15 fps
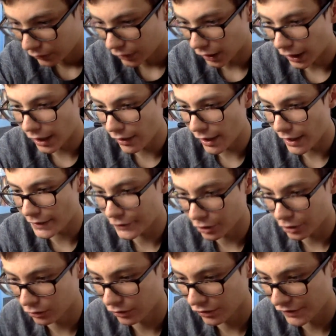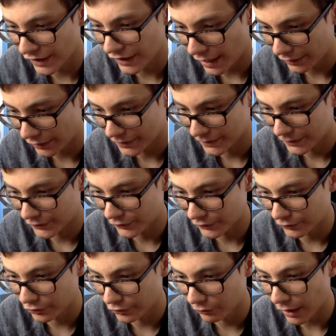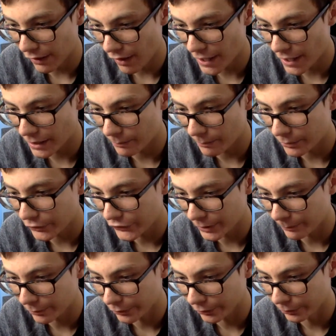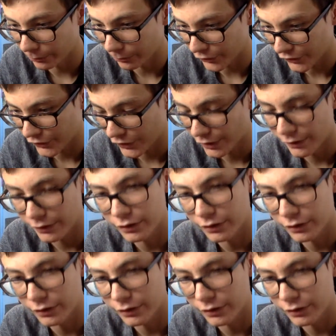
I Like Turtles asks, do I like abusing balloons?